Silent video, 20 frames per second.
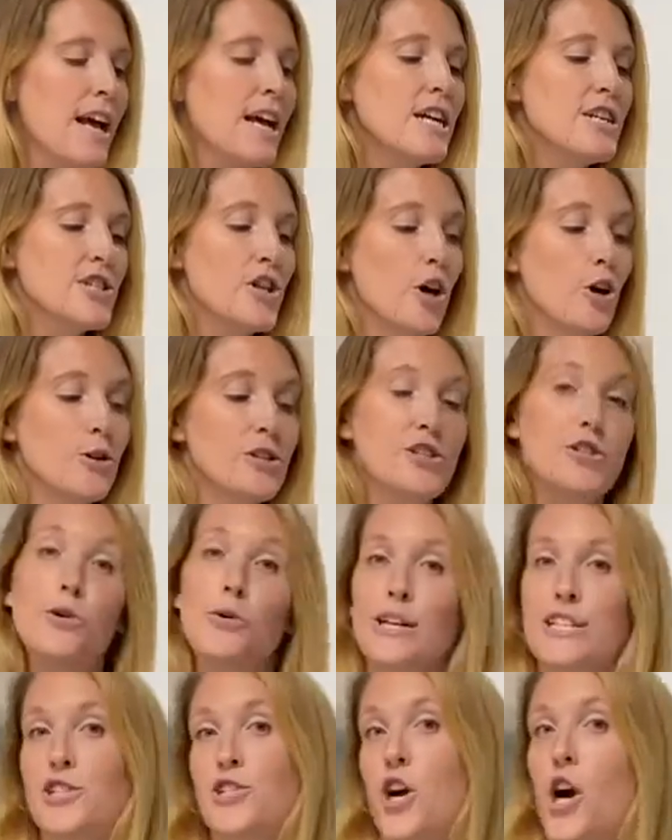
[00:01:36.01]
So to
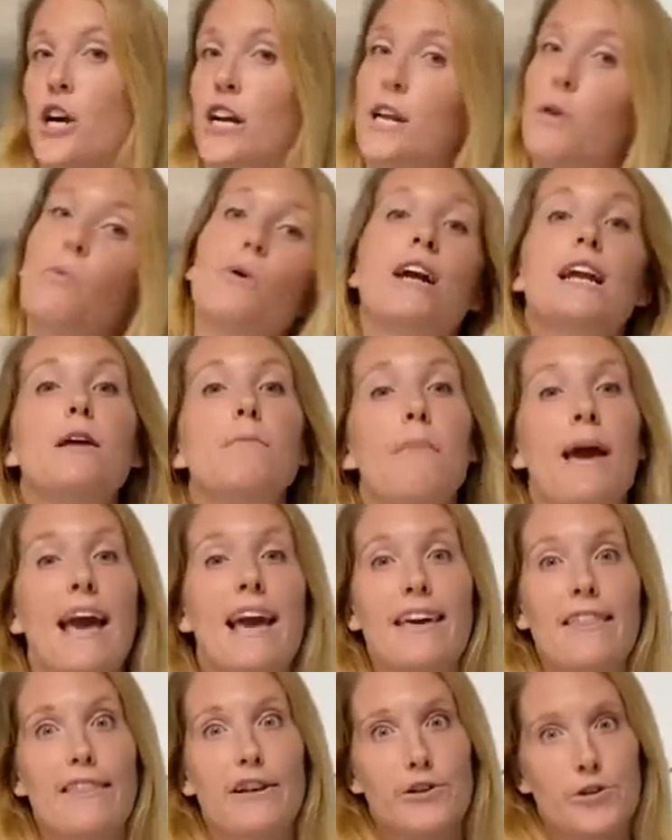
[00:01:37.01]
get started, we're going to
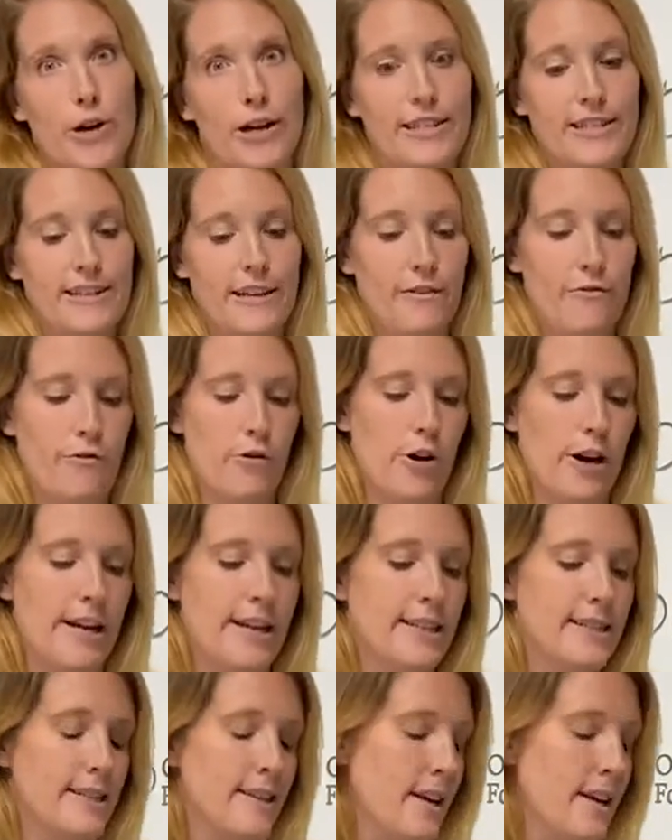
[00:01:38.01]
make the dressing for it.